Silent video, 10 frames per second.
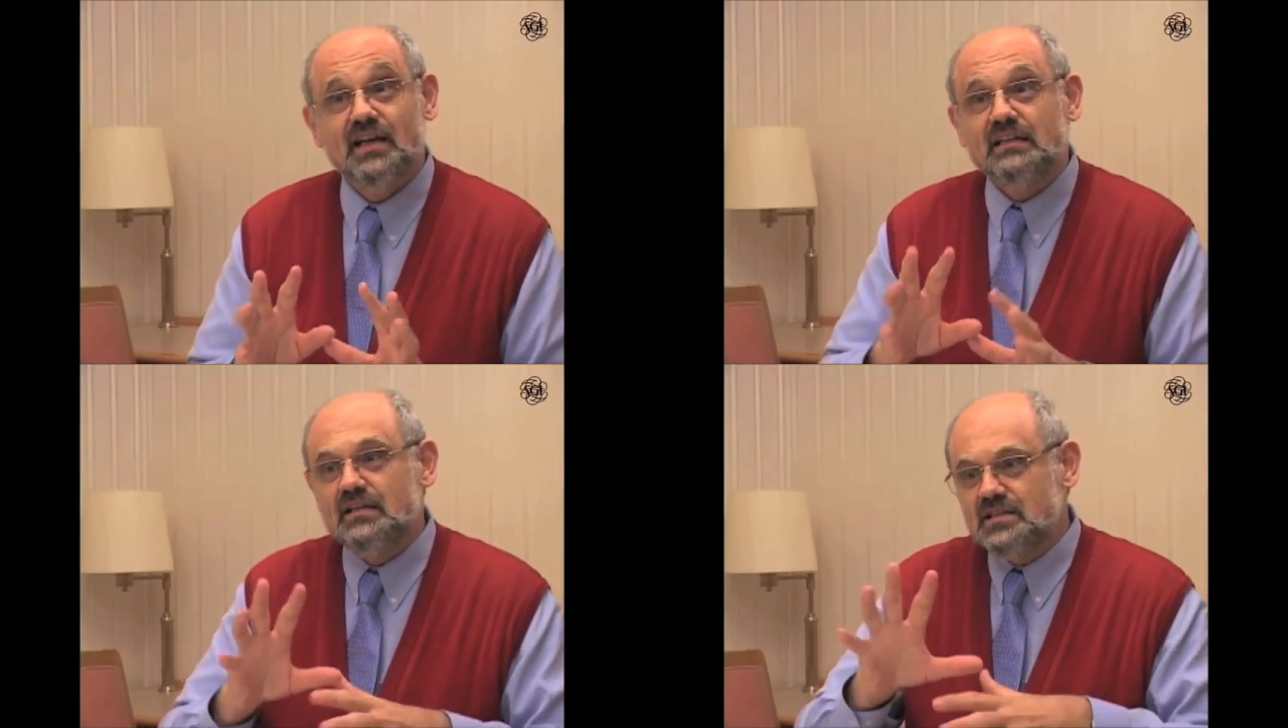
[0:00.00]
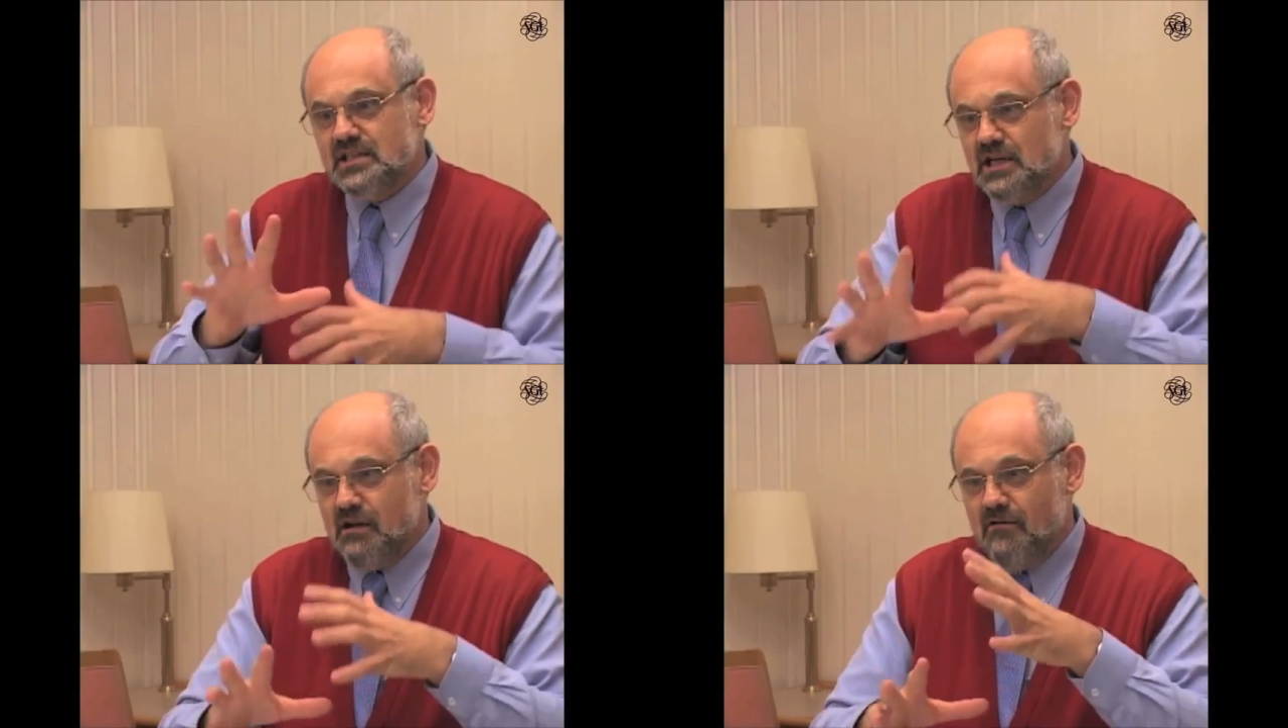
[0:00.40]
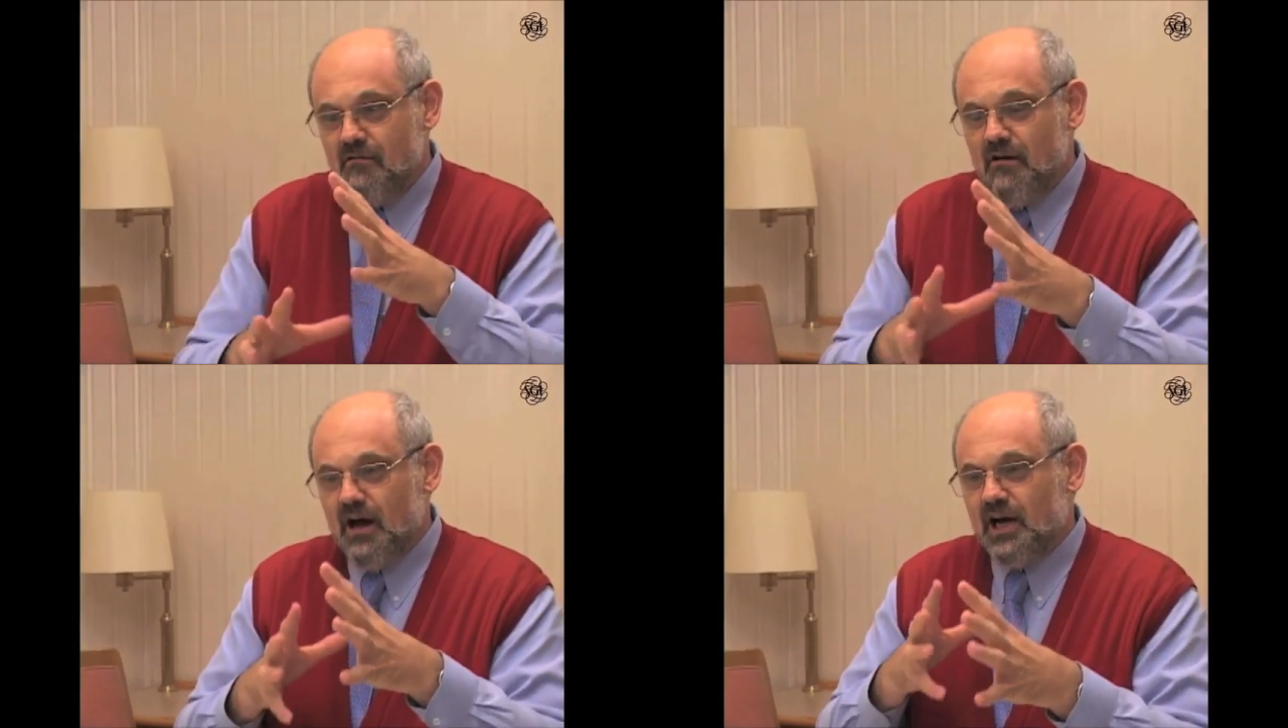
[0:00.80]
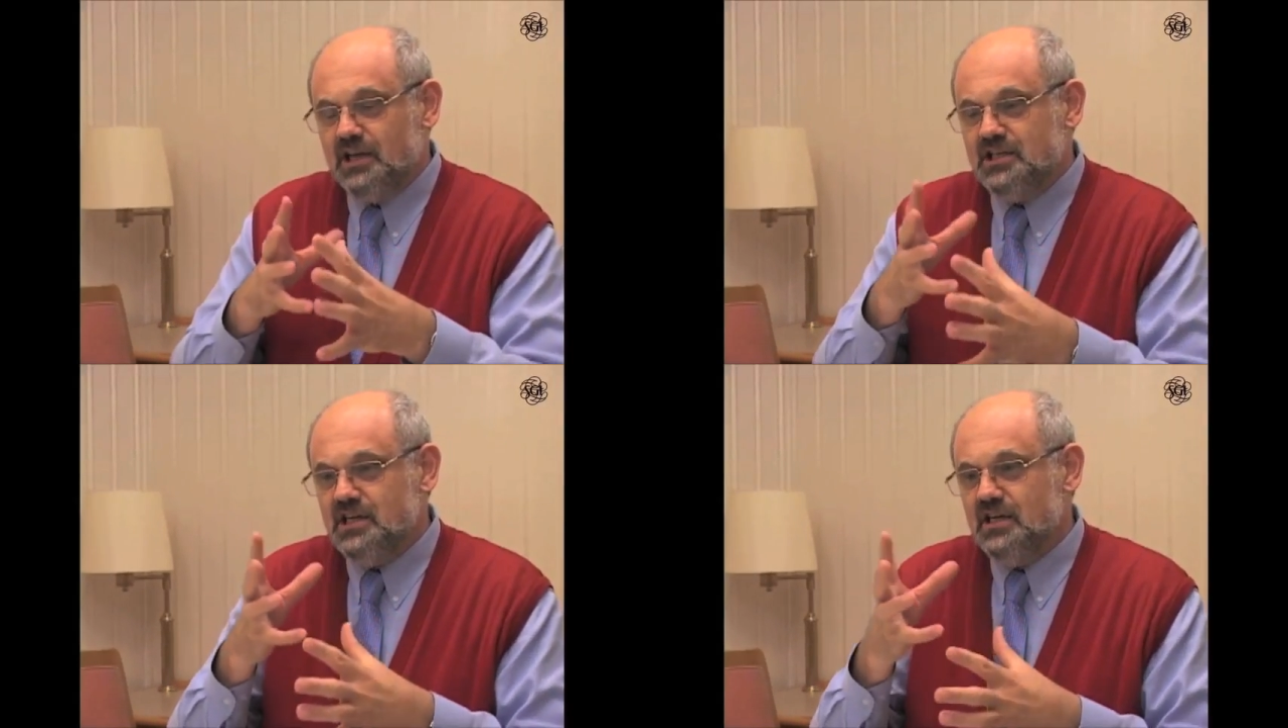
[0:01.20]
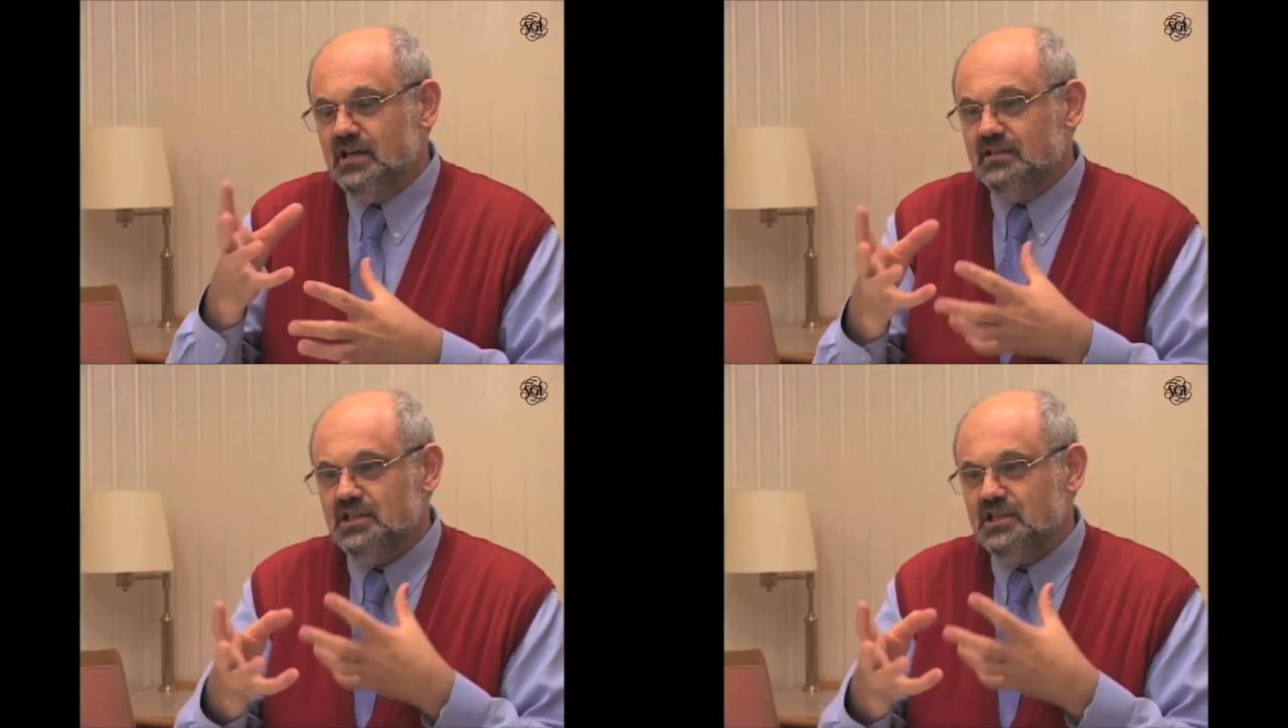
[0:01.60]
And this idea,